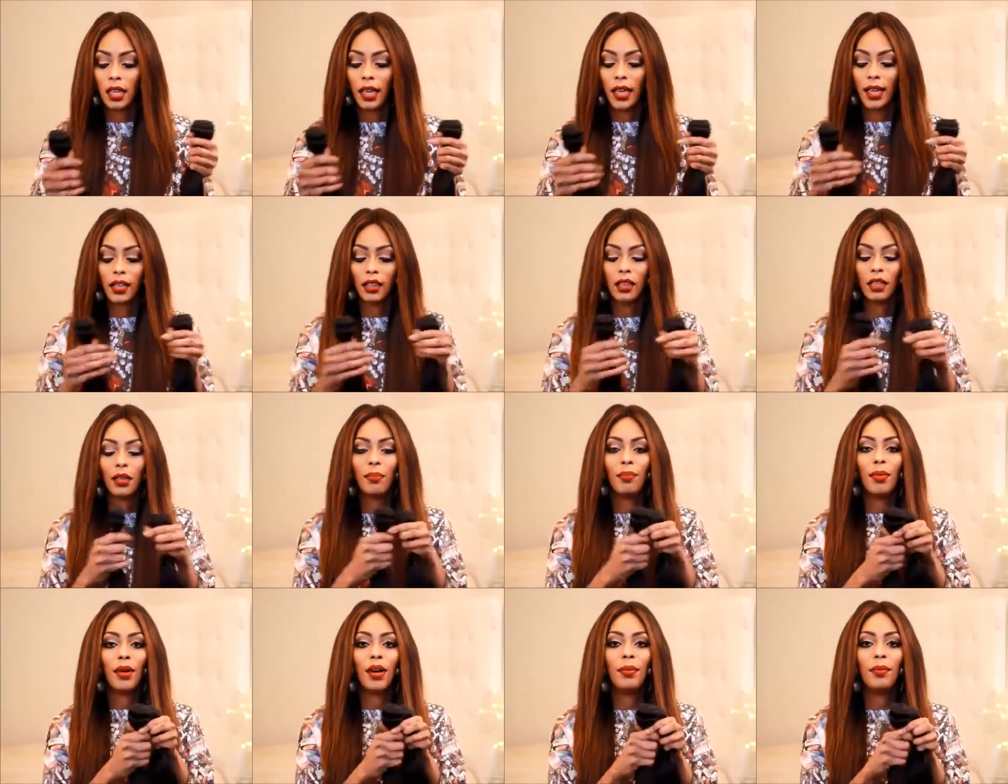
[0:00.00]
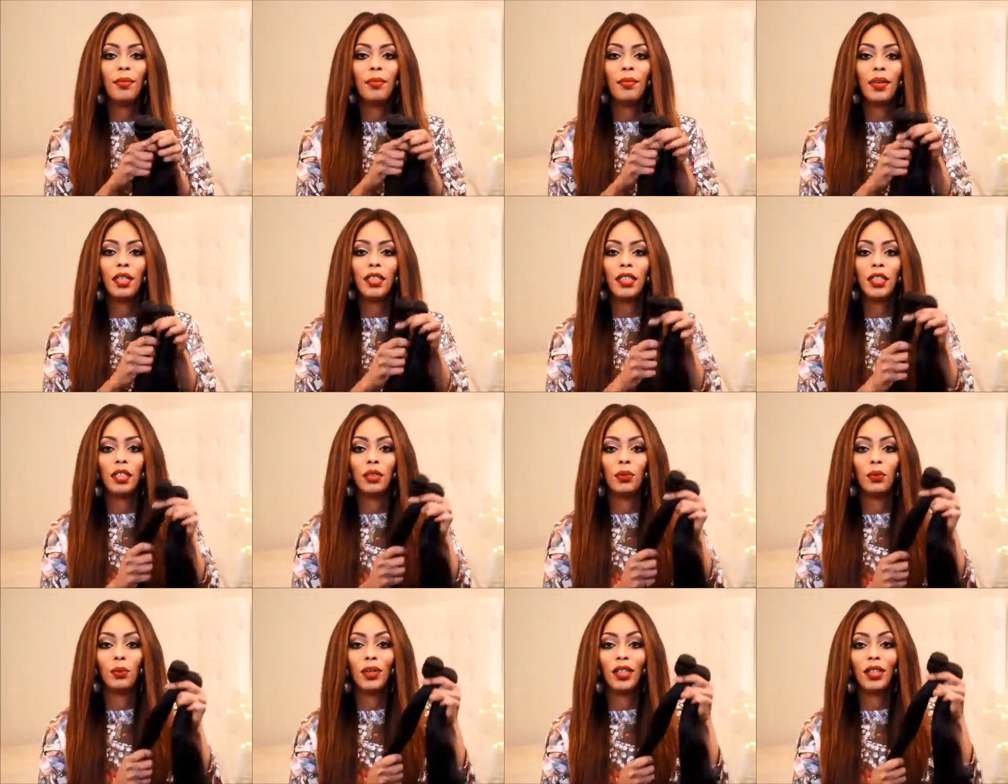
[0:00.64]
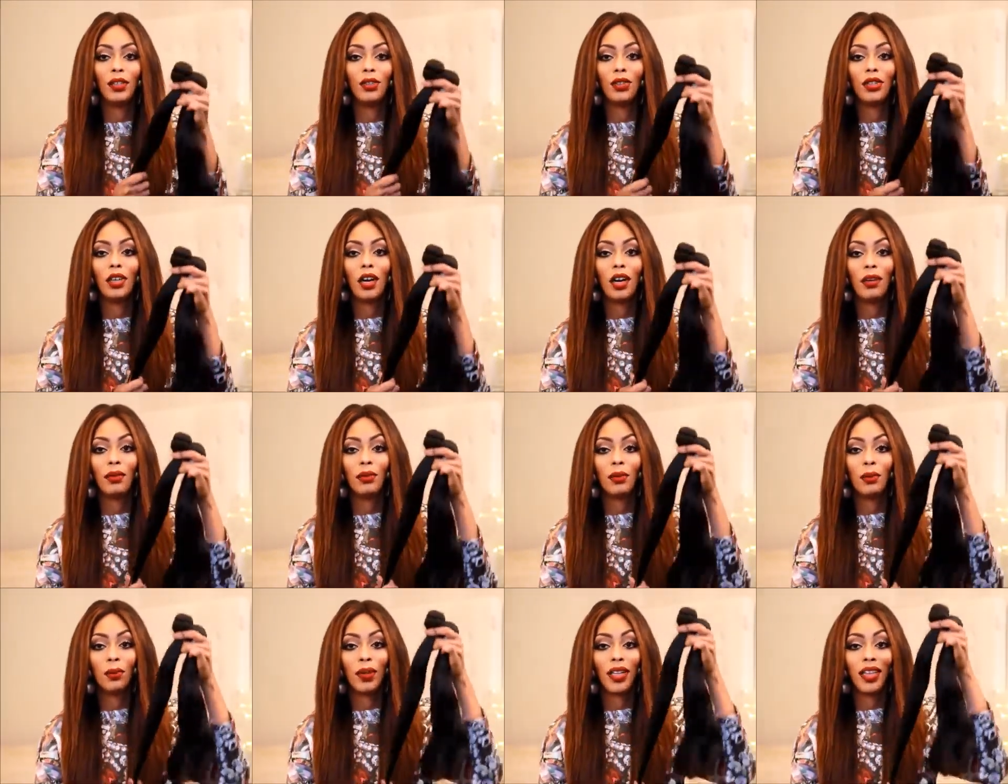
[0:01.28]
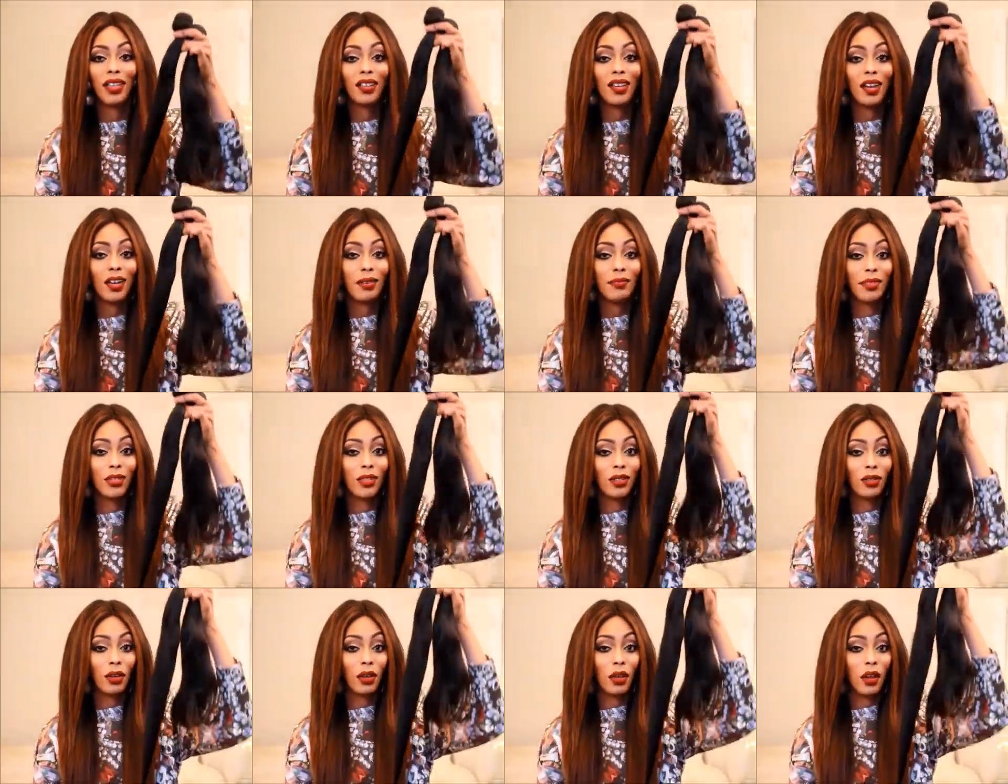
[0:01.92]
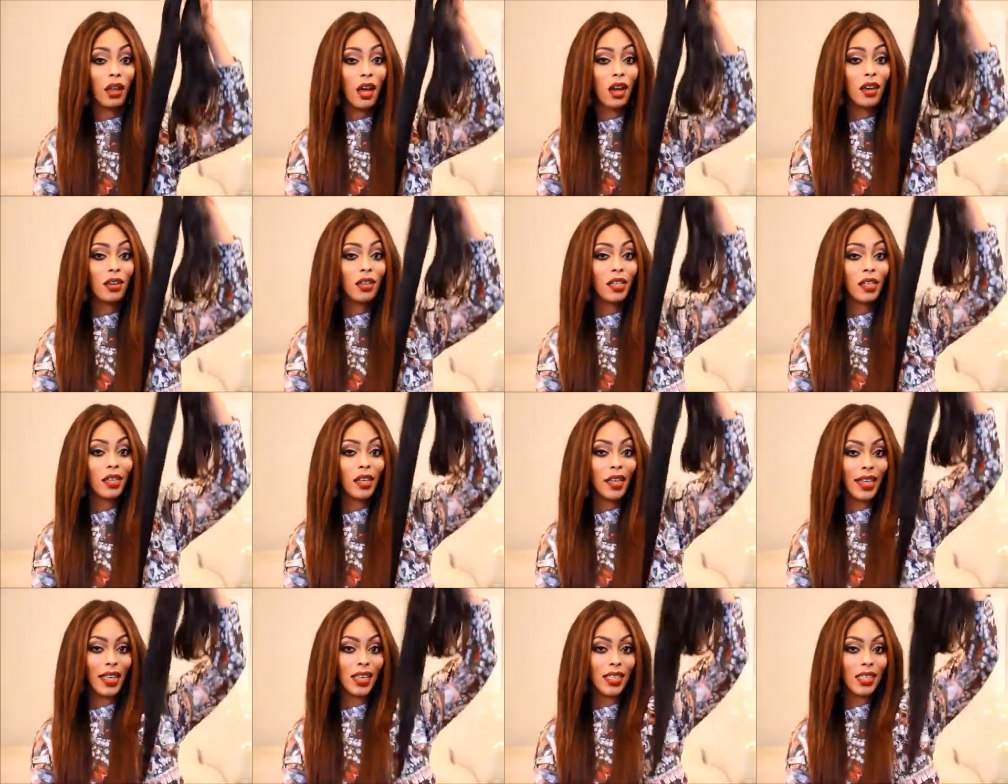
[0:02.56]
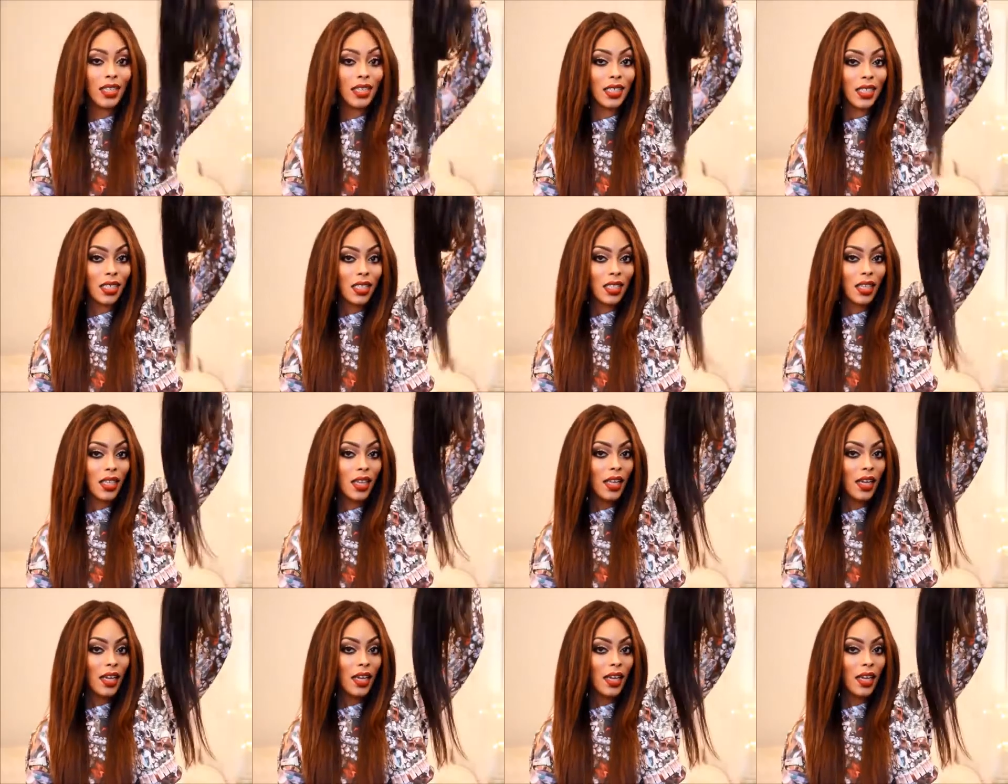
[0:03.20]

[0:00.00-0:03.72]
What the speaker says: like, the Barbie budget, when it comes to longer lengths,